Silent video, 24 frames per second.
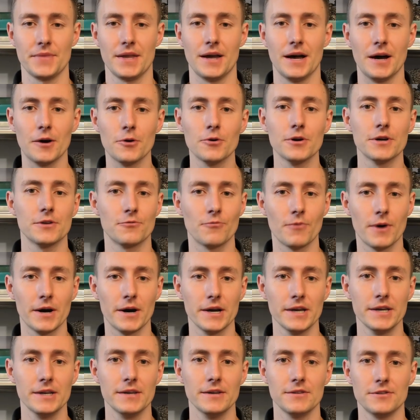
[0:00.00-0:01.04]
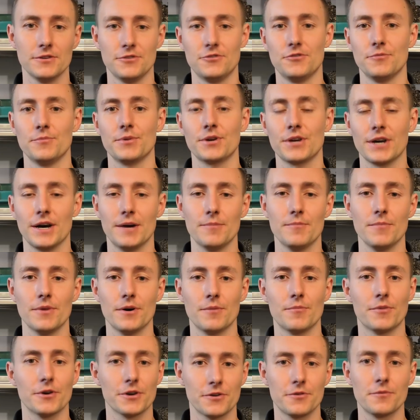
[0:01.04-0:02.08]
How and why did you become a
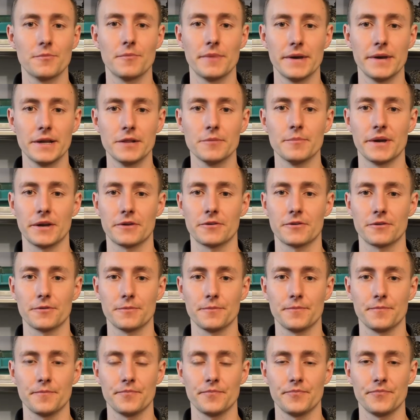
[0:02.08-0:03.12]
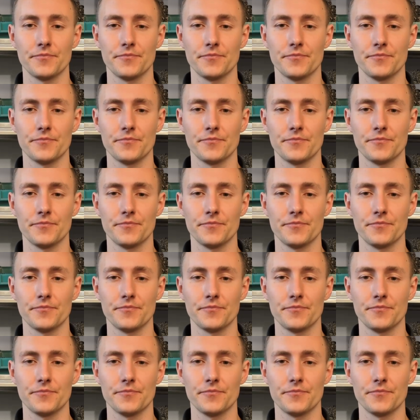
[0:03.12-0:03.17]
modern mail maker?